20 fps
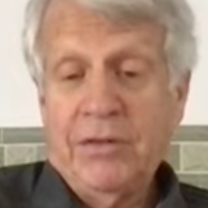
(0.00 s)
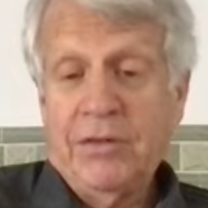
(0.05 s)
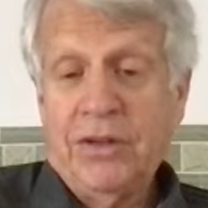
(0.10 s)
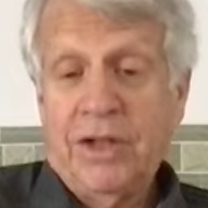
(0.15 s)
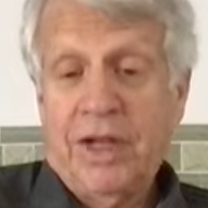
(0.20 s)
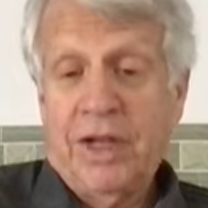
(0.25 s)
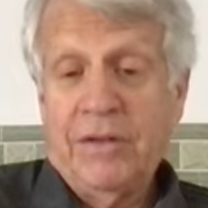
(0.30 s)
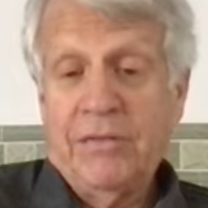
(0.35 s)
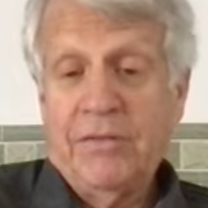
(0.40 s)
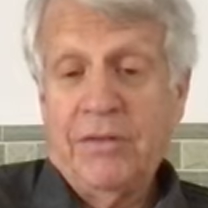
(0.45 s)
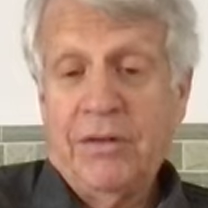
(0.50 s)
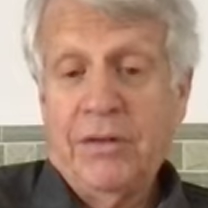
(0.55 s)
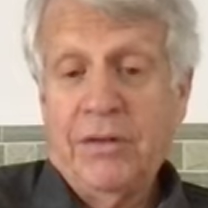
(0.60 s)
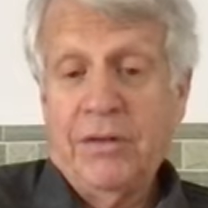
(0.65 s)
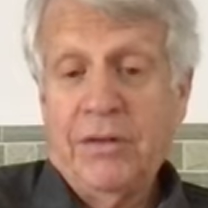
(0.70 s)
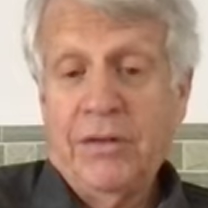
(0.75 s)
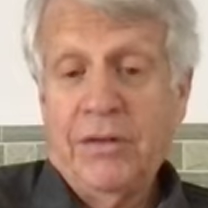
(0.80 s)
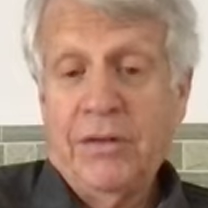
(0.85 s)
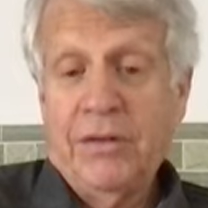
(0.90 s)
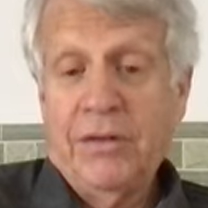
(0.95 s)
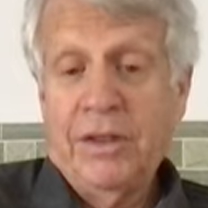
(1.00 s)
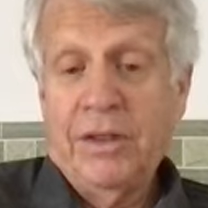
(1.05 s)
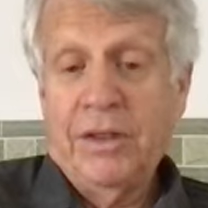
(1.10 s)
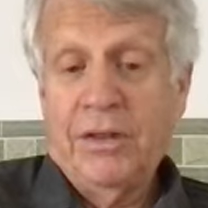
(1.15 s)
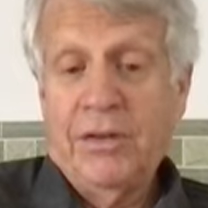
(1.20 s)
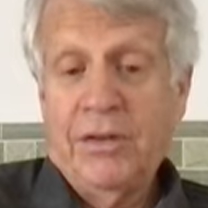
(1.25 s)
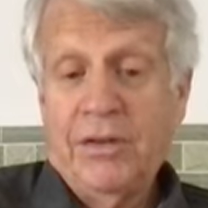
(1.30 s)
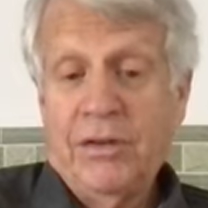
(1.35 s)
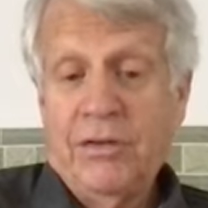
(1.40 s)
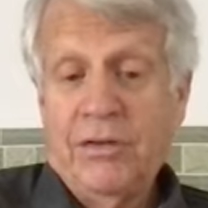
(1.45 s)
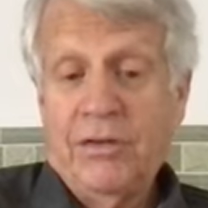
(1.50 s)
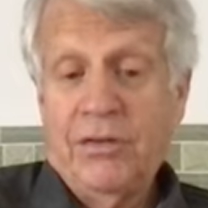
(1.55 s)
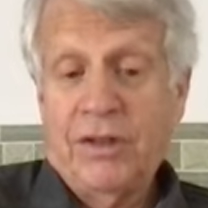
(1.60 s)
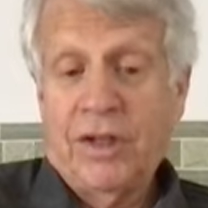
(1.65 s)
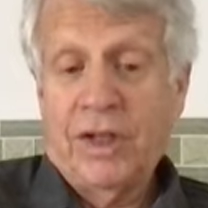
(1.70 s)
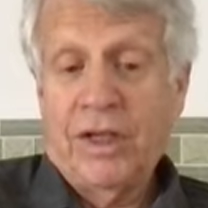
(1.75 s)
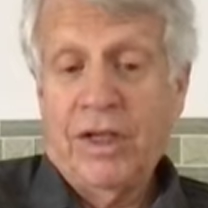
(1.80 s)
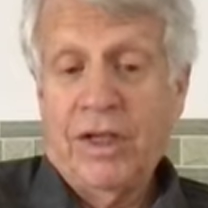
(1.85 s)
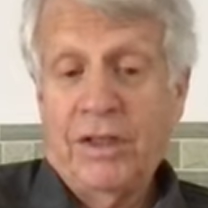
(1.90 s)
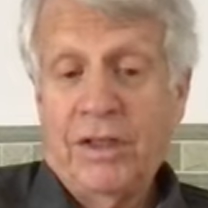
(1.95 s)
Stanford and
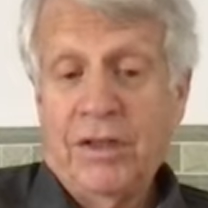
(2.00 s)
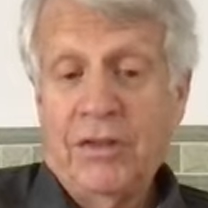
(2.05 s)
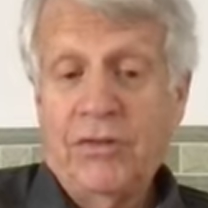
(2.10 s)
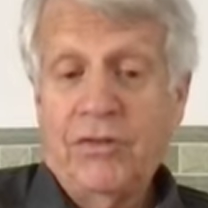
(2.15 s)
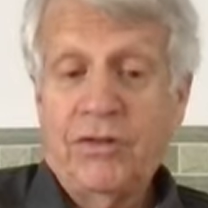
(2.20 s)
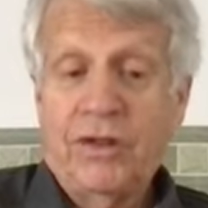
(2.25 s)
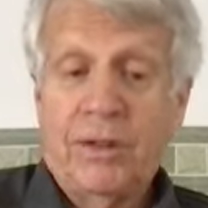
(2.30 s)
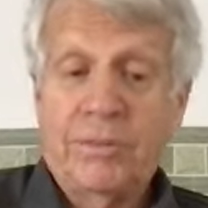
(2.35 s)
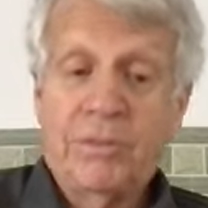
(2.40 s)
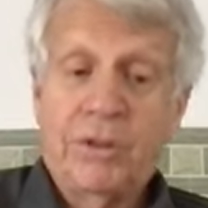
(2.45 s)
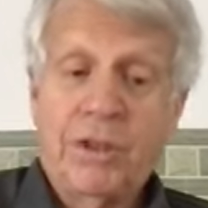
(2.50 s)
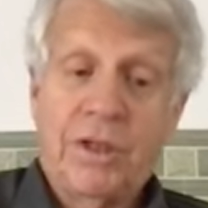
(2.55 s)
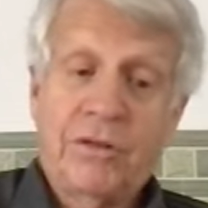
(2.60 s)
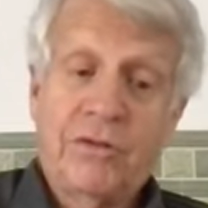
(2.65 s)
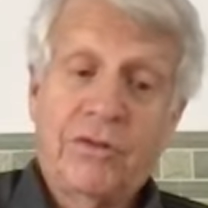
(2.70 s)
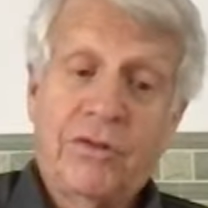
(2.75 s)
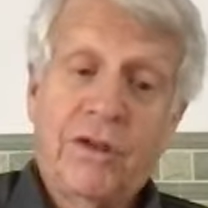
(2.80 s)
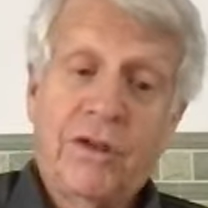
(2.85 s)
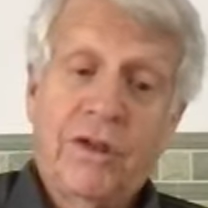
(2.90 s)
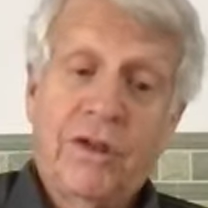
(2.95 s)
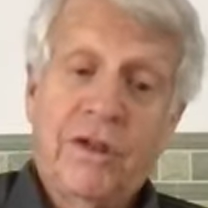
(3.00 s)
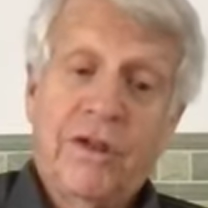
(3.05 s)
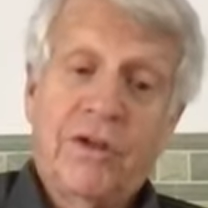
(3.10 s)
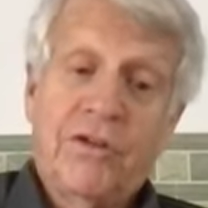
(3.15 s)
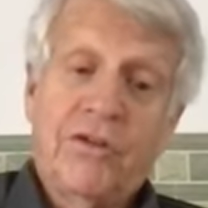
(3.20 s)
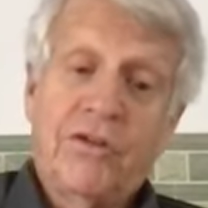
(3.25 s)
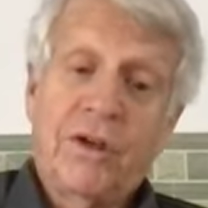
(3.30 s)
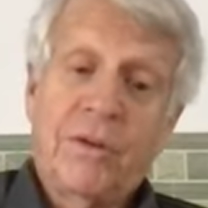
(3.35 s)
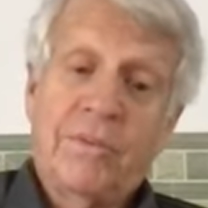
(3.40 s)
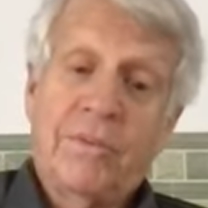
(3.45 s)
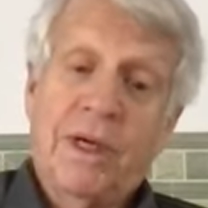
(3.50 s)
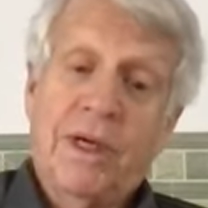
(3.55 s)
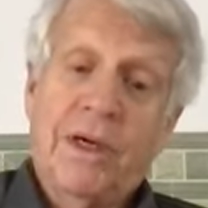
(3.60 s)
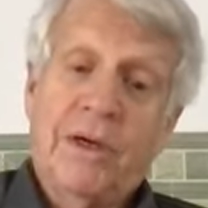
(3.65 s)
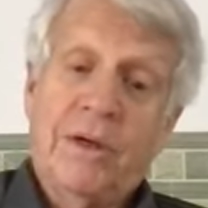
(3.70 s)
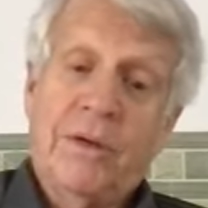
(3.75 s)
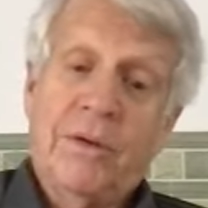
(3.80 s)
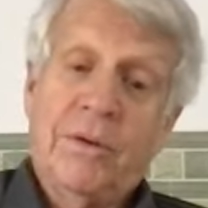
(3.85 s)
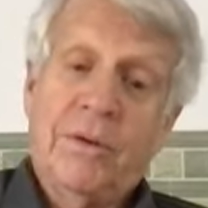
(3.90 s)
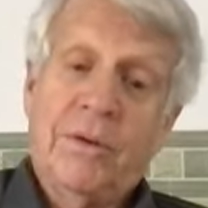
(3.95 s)
studying these subjects,
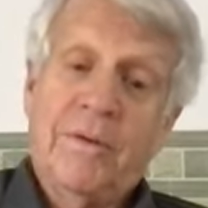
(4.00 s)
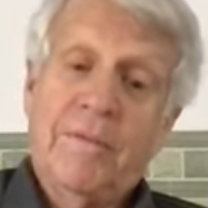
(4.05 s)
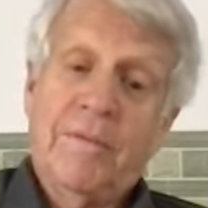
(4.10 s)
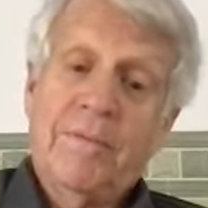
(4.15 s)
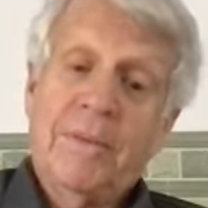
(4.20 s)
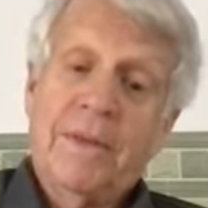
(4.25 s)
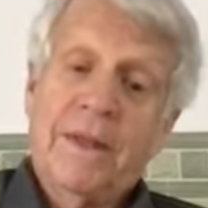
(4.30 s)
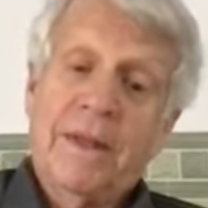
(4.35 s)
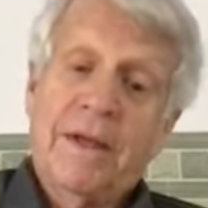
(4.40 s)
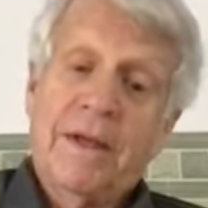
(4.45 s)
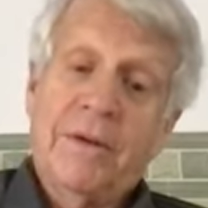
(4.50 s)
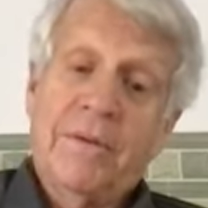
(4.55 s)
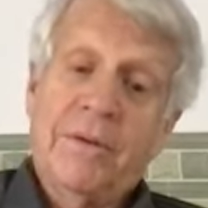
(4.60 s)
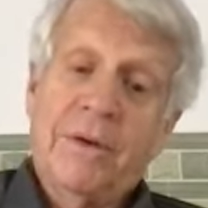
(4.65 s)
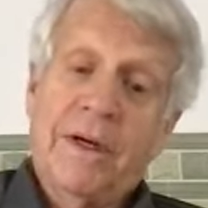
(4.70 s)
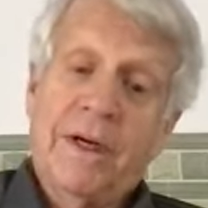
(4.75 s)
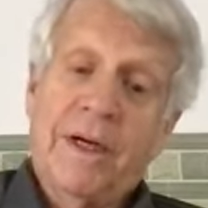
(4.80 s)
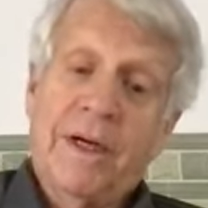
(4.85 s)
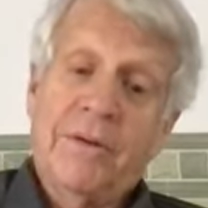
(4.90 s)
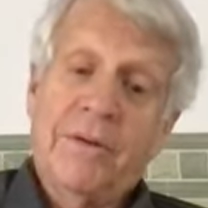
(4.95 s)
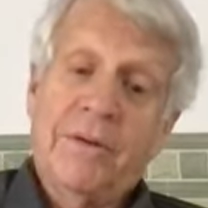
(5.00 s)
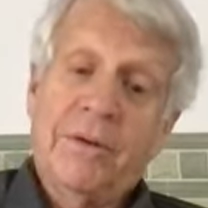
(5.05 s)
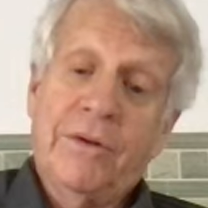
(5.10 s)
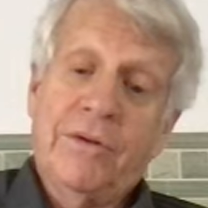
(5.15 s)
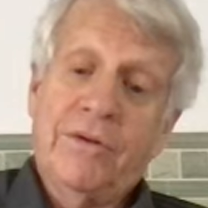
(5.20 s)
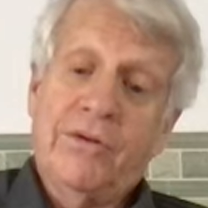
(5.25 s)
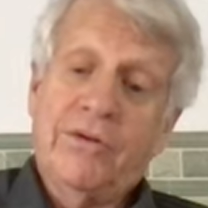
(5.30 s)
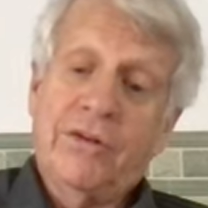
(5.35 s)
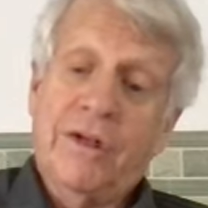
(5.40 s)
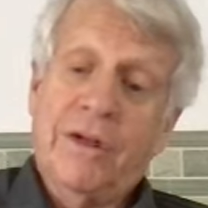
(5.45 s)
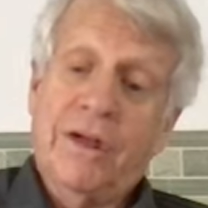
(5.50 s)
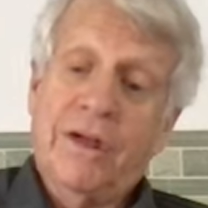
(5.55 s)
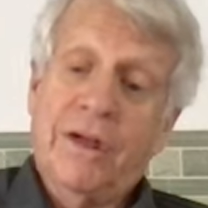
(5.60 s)
somehow when I was